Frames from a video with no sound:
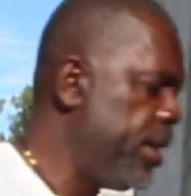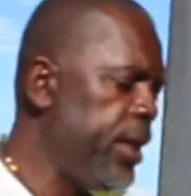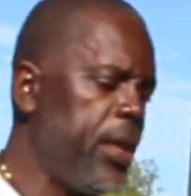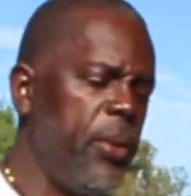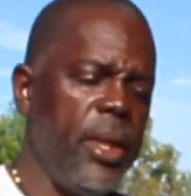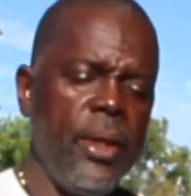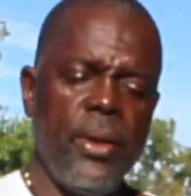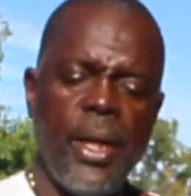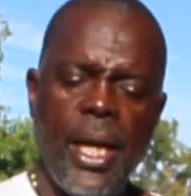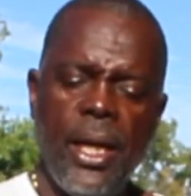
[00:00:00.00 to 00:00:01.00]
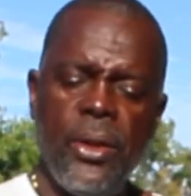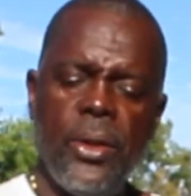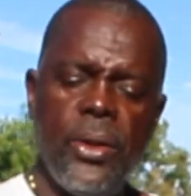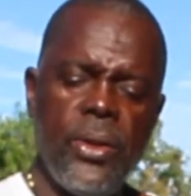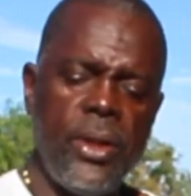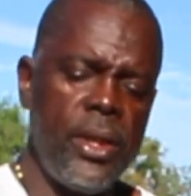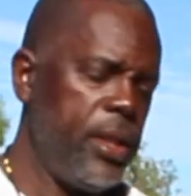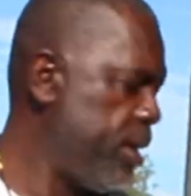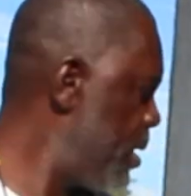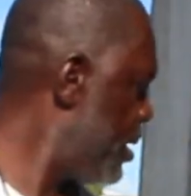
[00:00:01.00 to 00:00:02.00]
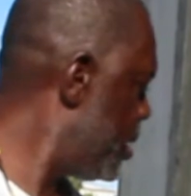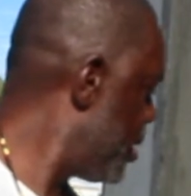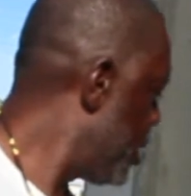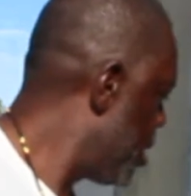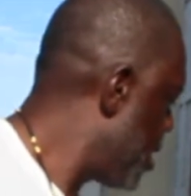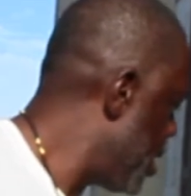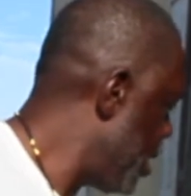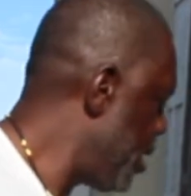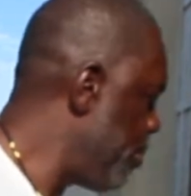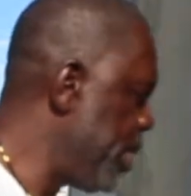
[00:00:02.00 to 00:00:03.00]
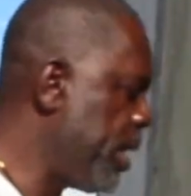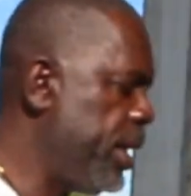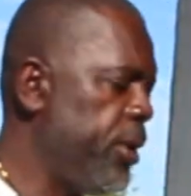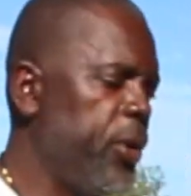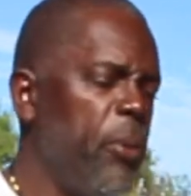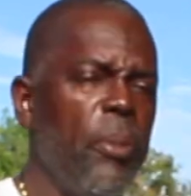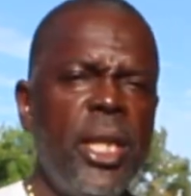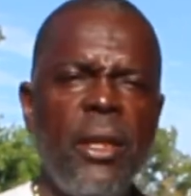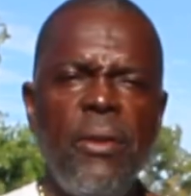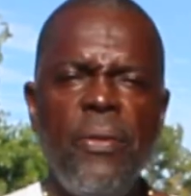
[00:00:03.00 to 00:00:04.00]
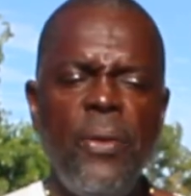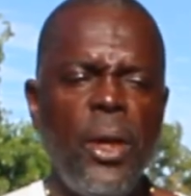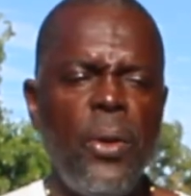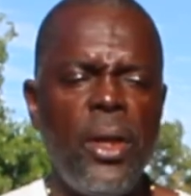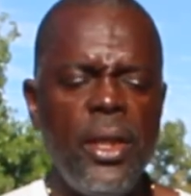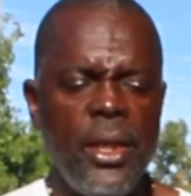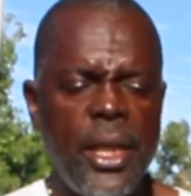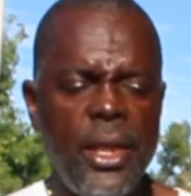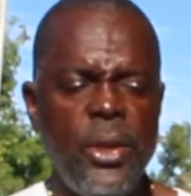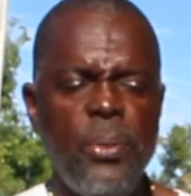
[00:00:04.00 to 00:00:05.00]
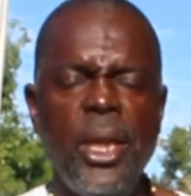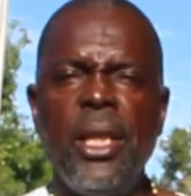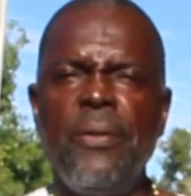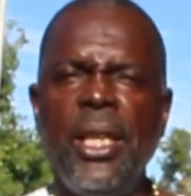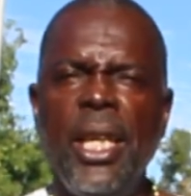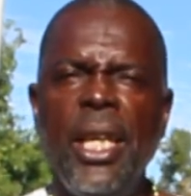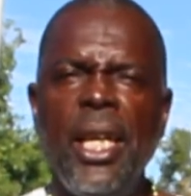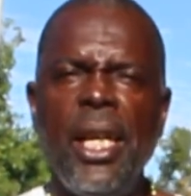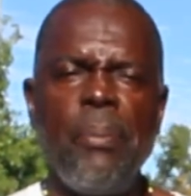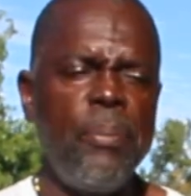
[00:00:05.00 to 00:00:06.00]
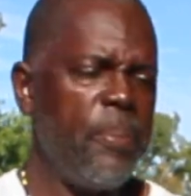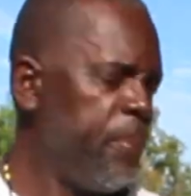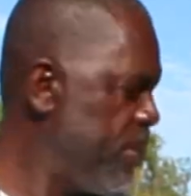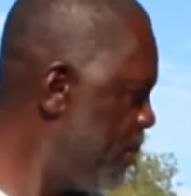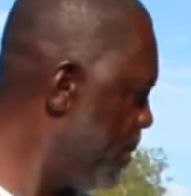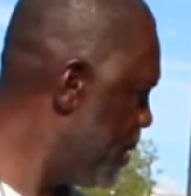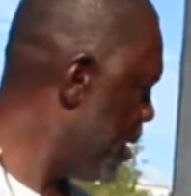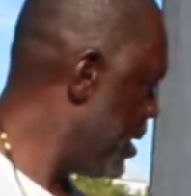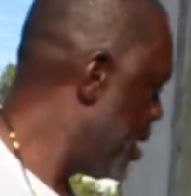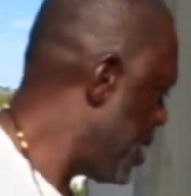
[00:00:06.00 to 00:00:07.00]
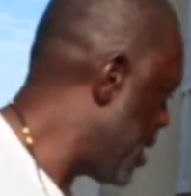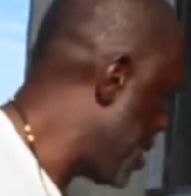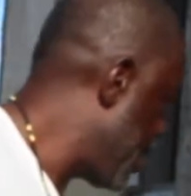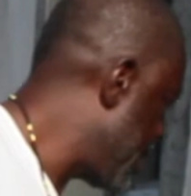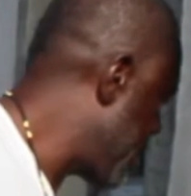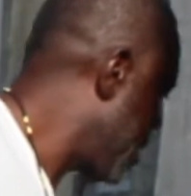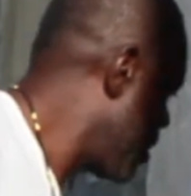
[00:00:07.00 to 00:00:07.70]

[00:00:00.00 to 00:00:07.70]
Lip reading: dish with your aloes, a little bit of your mother flour that you might have taken up, and